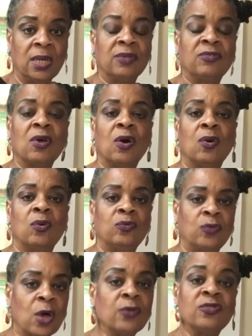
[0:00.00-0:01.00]
So
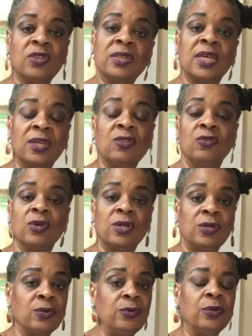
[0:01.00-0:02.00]
those are the things you can do.